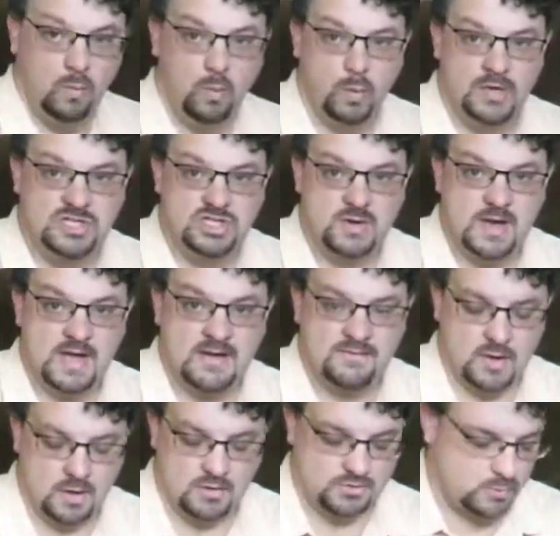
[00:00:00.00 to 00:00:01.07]
Once you have
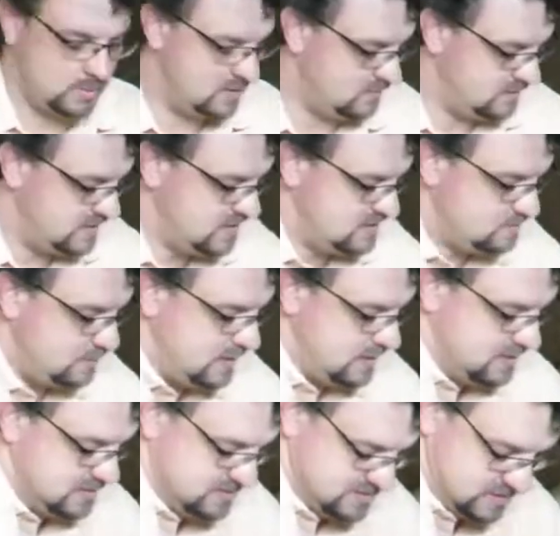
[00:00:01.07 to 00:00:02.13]
all 3 of these
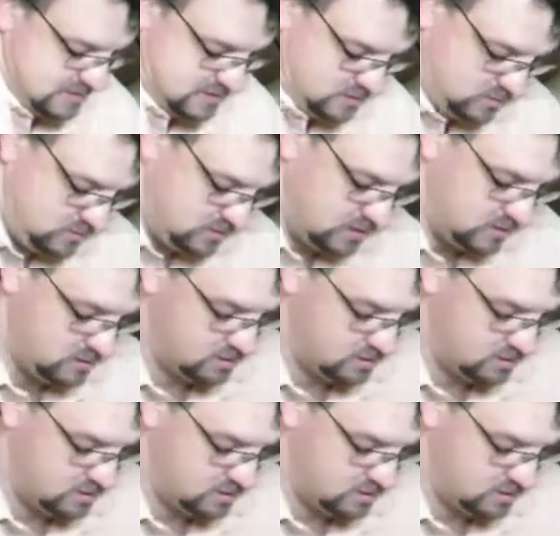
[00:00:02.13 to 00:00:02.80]
pins out,